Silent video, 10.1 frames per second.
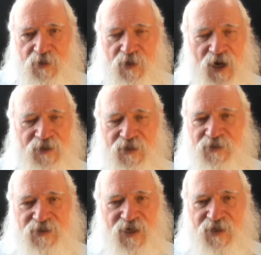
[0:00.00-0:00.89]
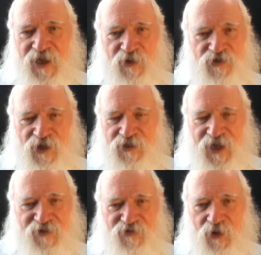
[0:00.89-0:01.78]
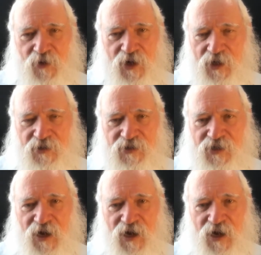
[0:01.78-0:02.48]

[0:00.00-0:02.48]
God didn't say, Thou shalt have no guns.